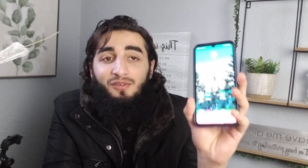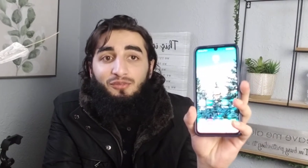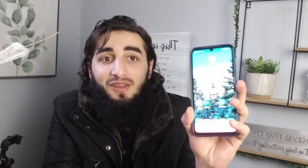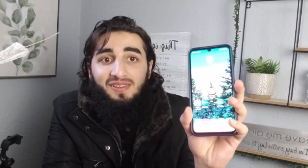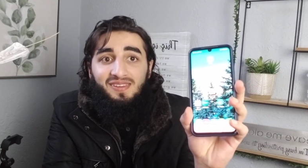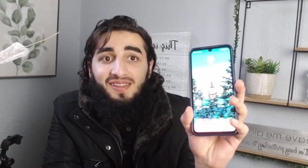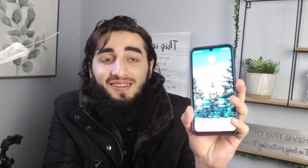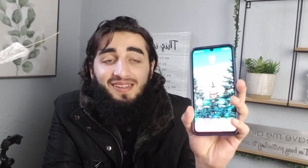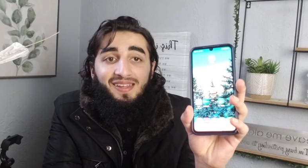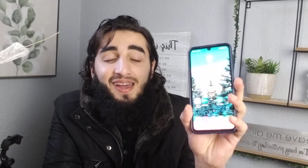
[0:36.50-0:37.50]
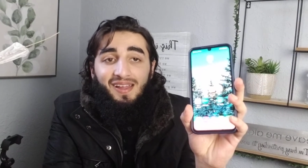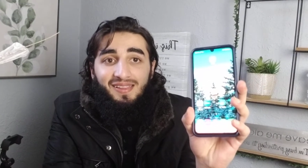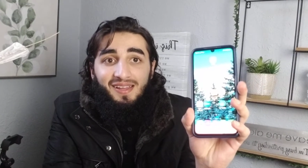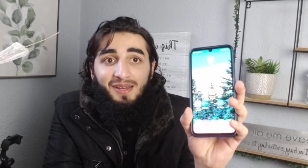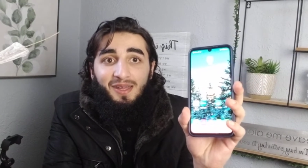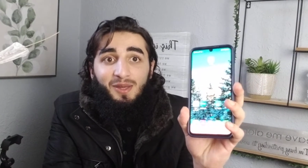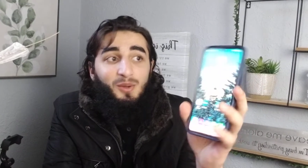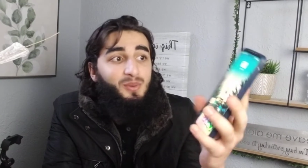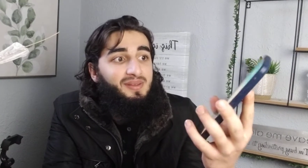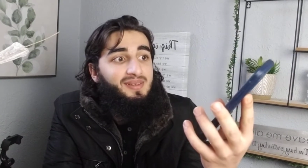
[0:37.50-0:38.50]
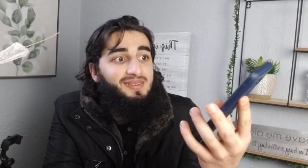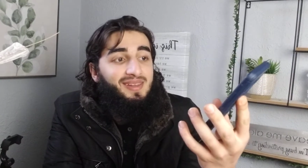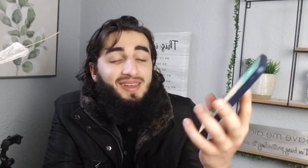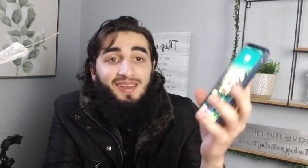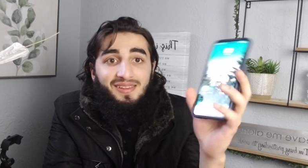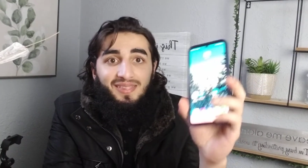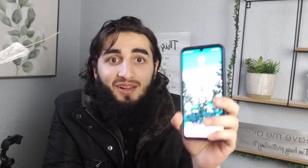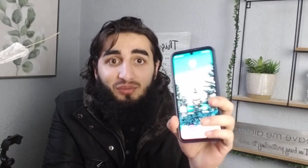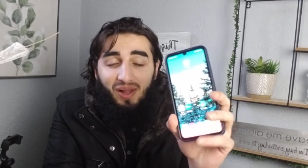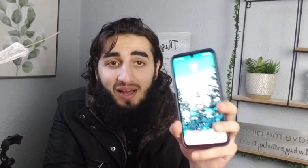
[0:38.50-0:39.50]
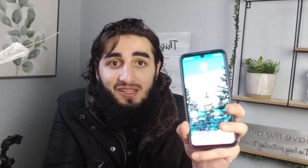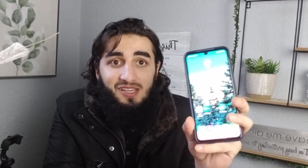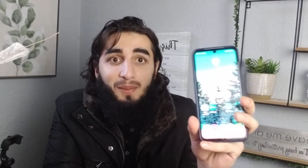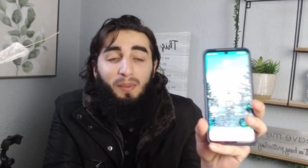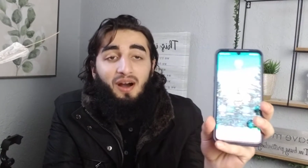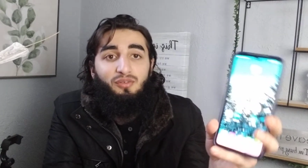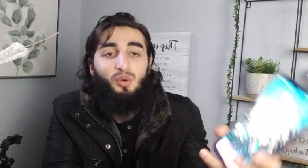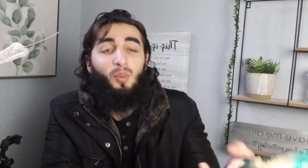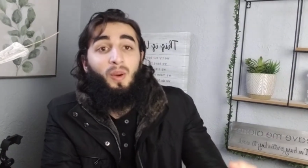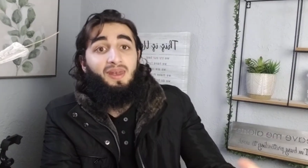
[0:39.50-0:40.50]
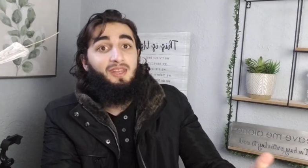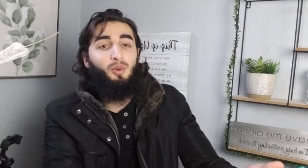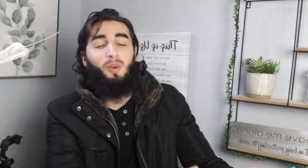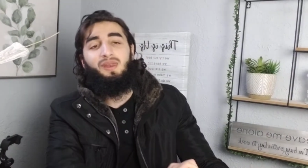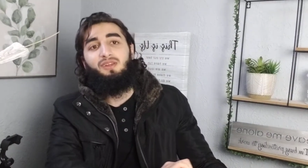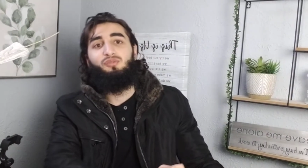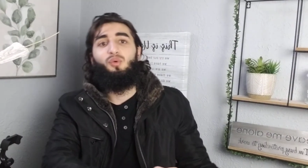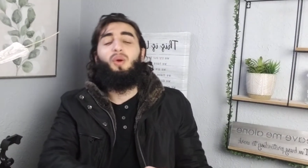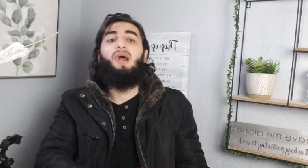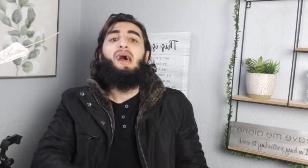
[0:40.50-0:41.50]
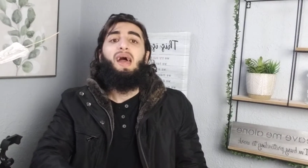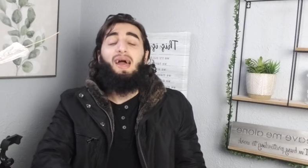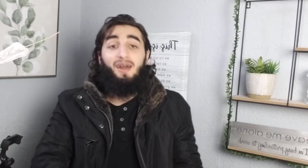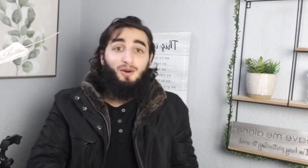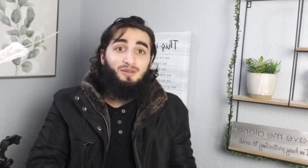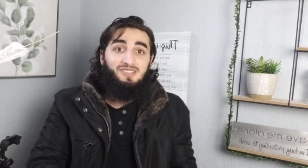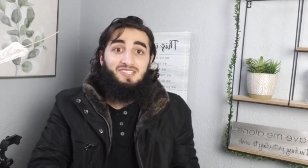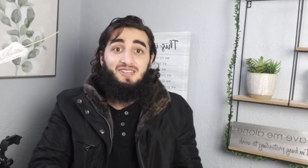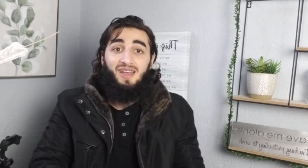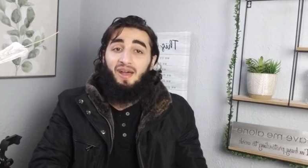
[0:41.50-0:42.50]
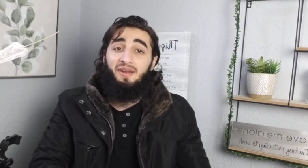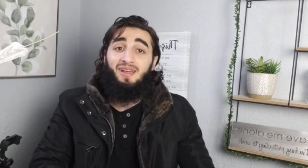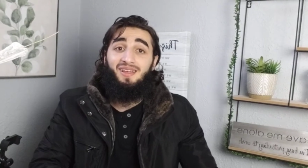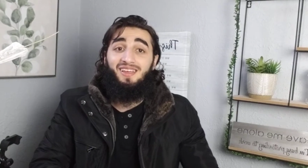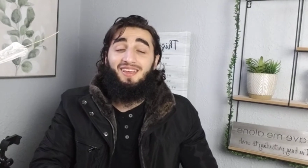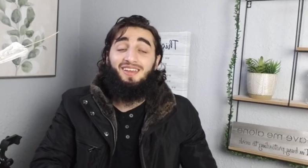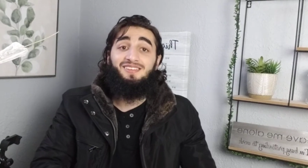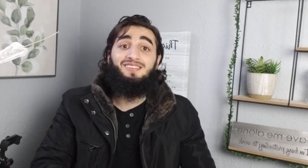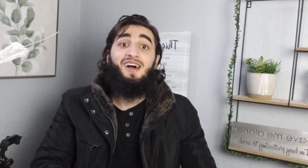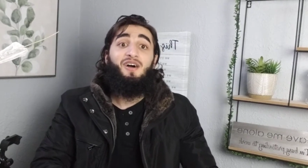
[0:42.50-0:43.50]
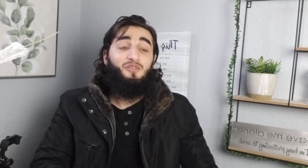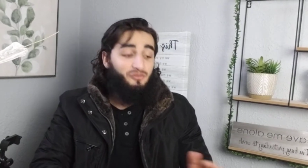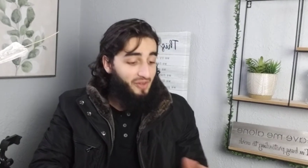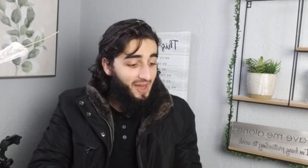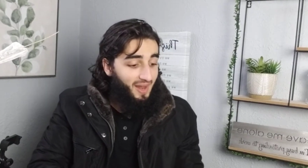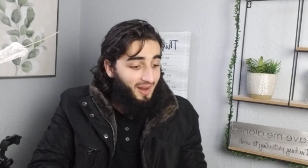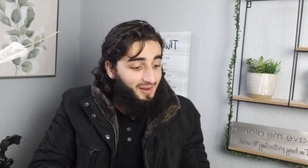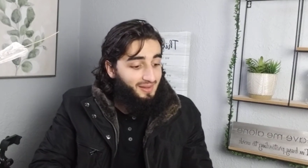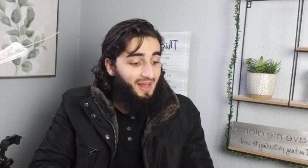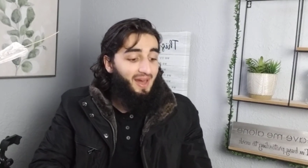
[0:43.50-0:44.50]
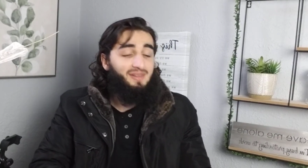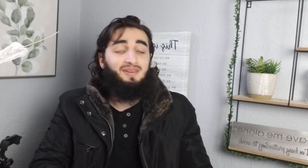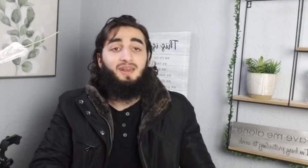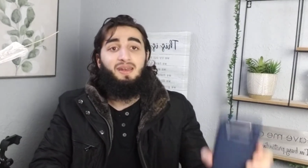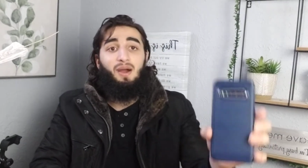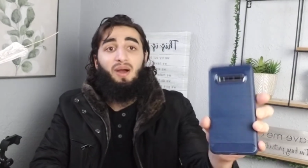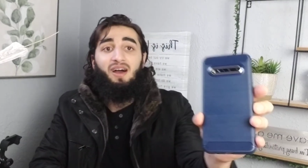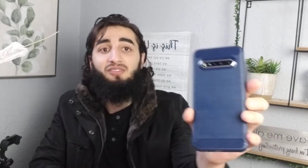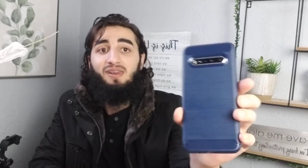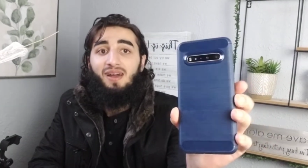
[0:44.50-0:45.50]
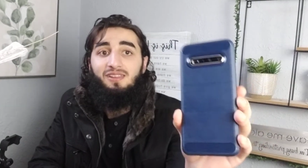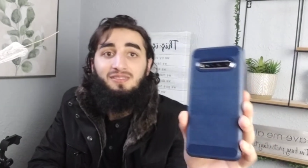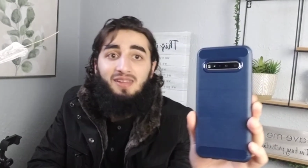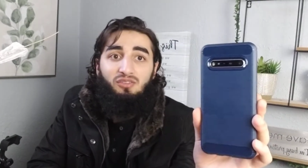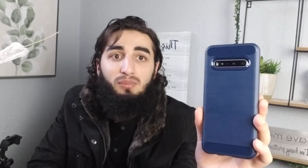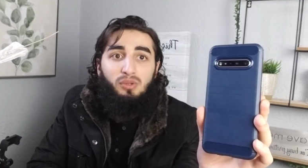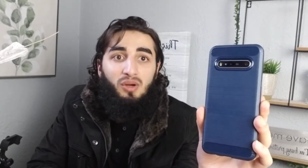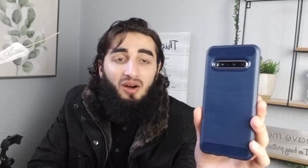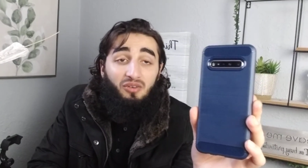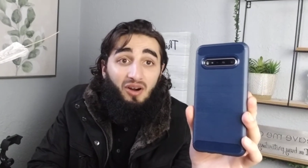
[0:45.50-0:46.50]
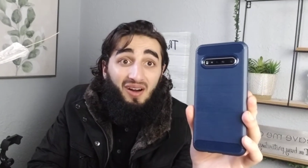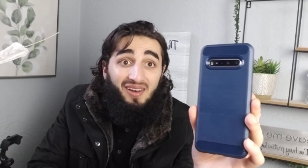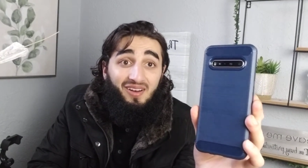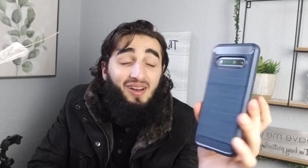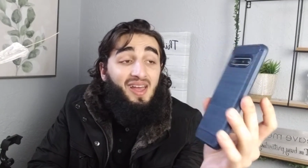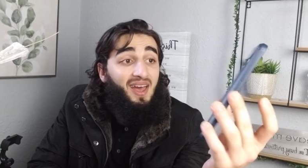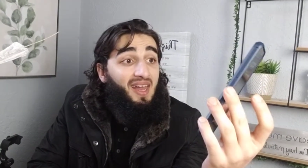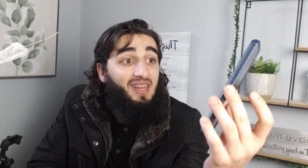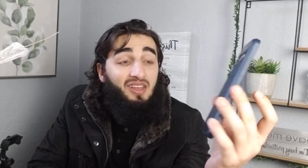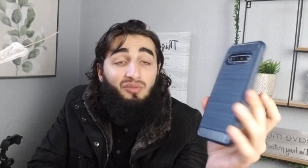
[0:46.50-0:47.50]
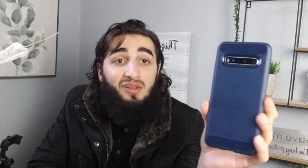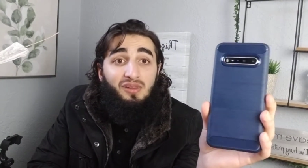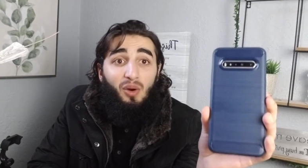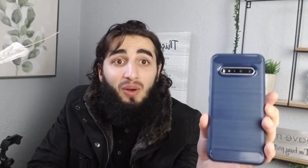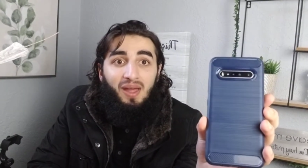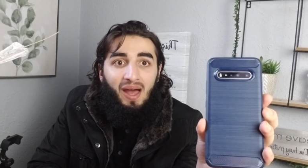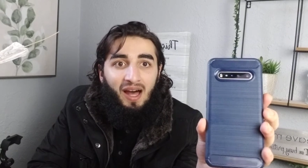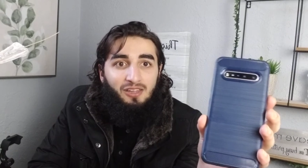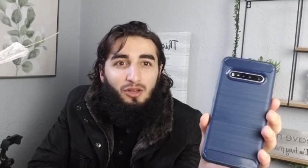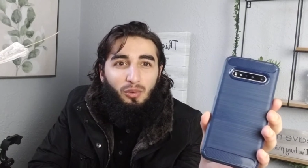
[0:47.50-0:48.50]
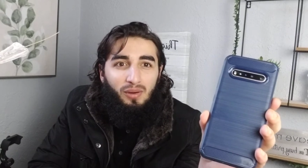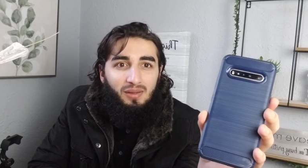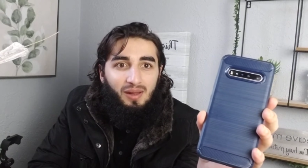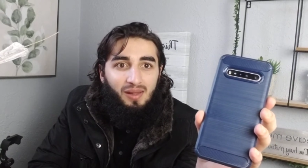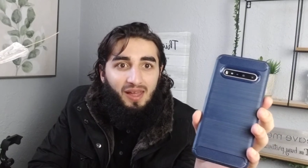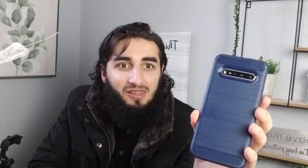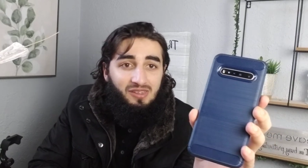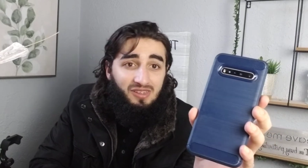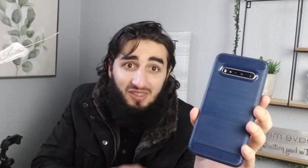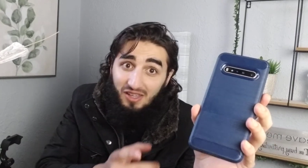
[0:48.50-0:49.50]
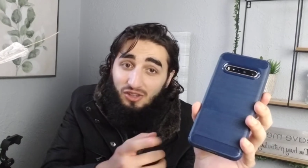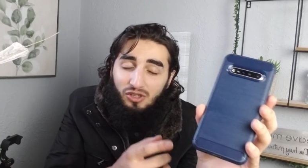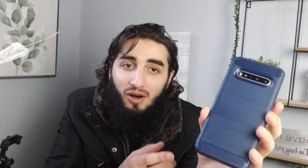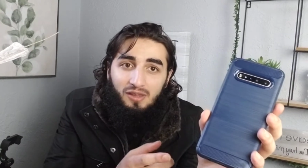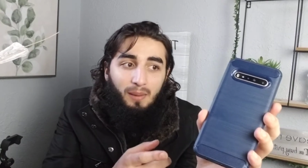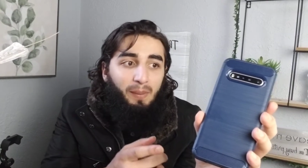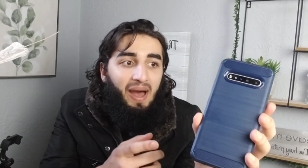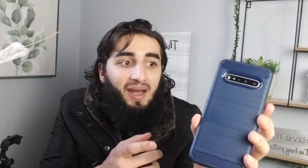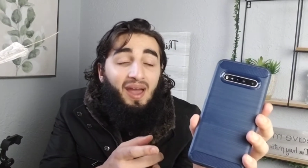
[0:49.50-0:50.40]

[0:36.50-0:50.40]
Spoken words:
V60 Thin Q. This is the flagship of 2024 LG, and it is fantastic. Now I have a nice navy blue cover on here, and even though it has Gorilla Glass 6 on the back